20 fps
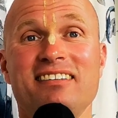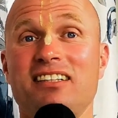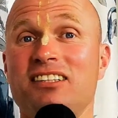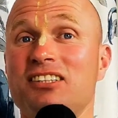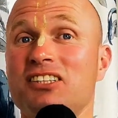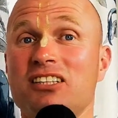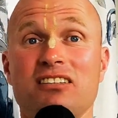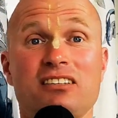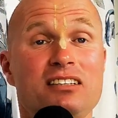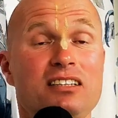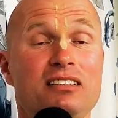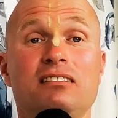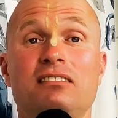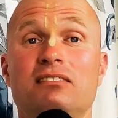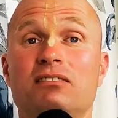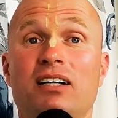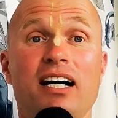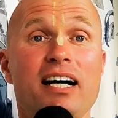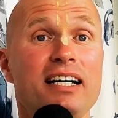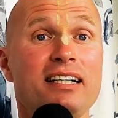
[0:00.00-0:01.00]
They just did
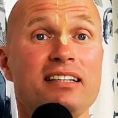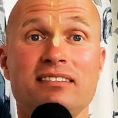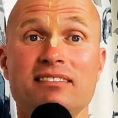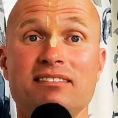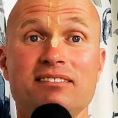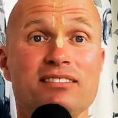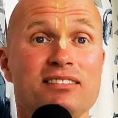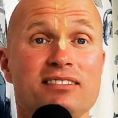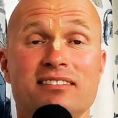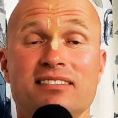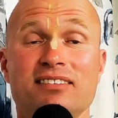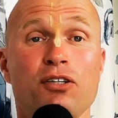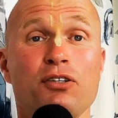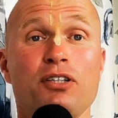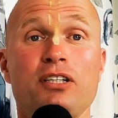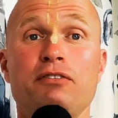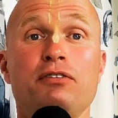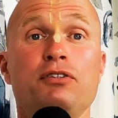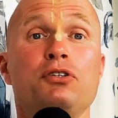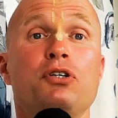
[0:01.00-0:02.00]
it right.
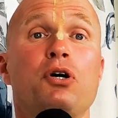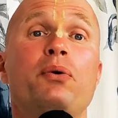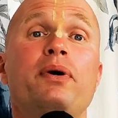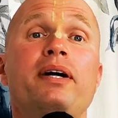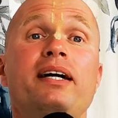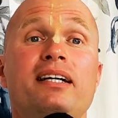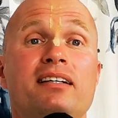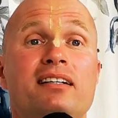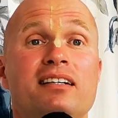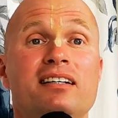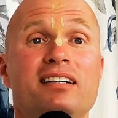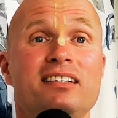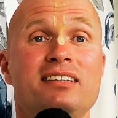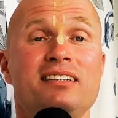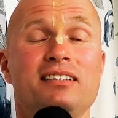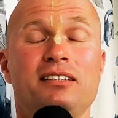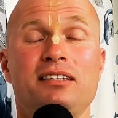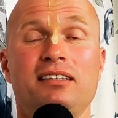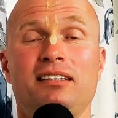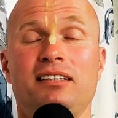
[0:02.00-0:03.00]
Not even knowing
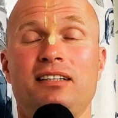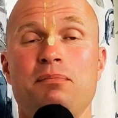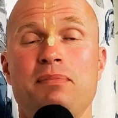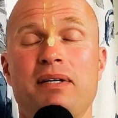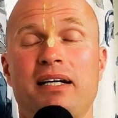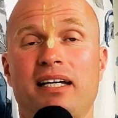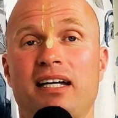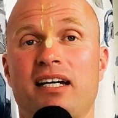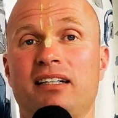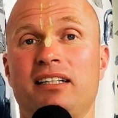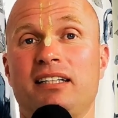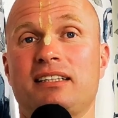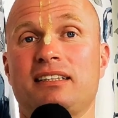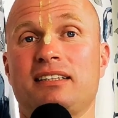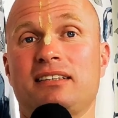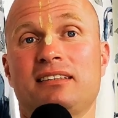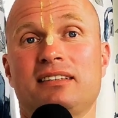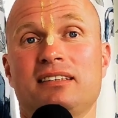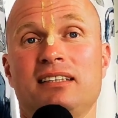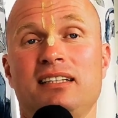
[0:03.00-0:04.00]
the
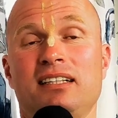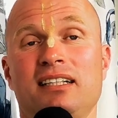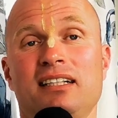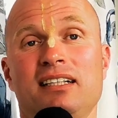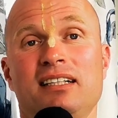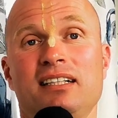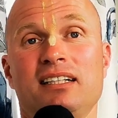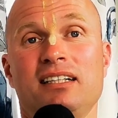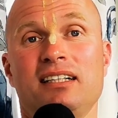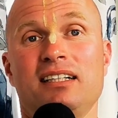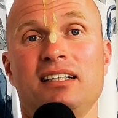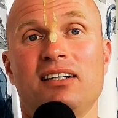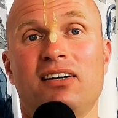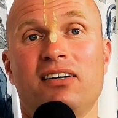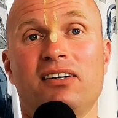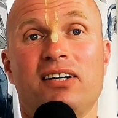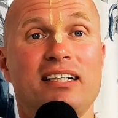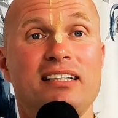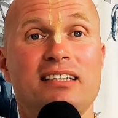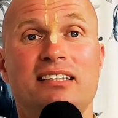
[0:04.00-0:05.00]
mechanics.
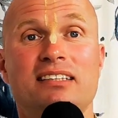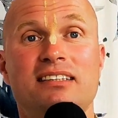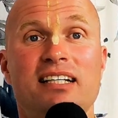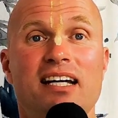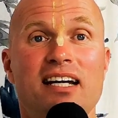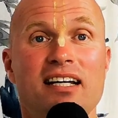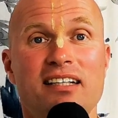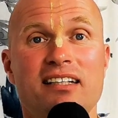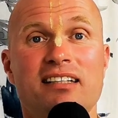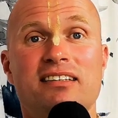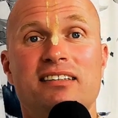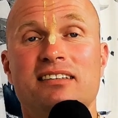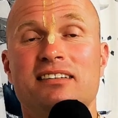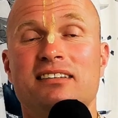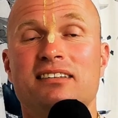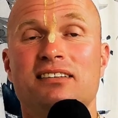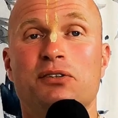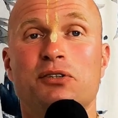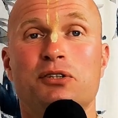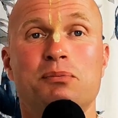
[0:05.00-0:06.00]
Or understanding
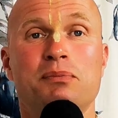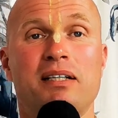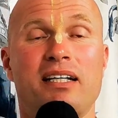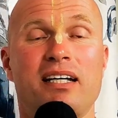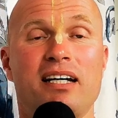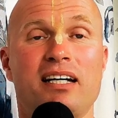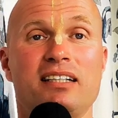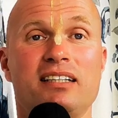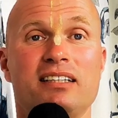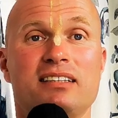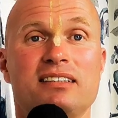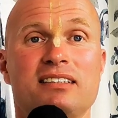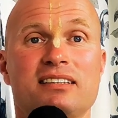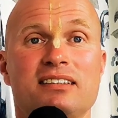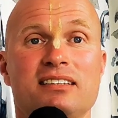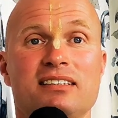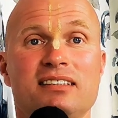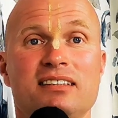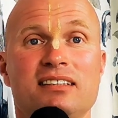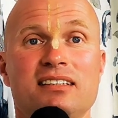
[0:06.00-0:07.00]
those
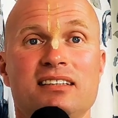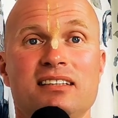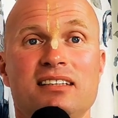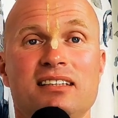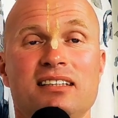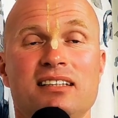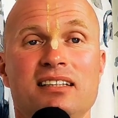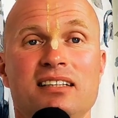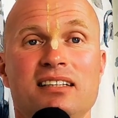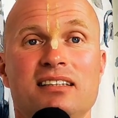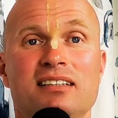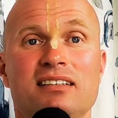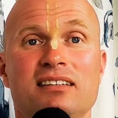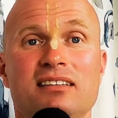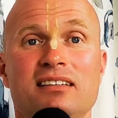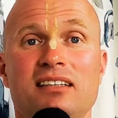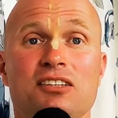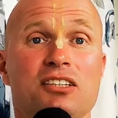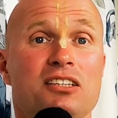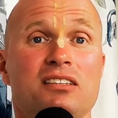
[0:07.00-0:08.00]
mechanics.
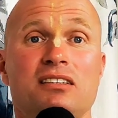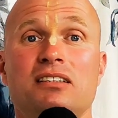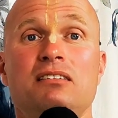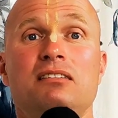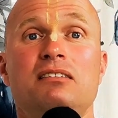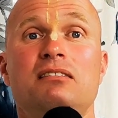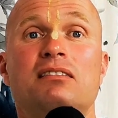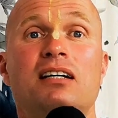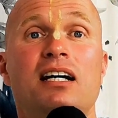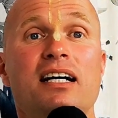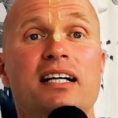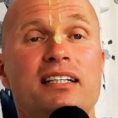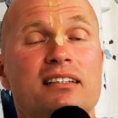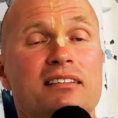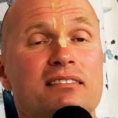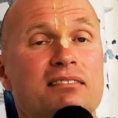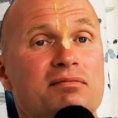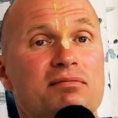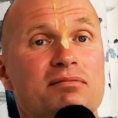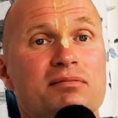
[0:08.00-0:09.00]
They just did it
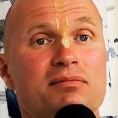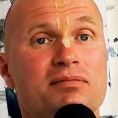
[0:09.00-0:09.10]
right.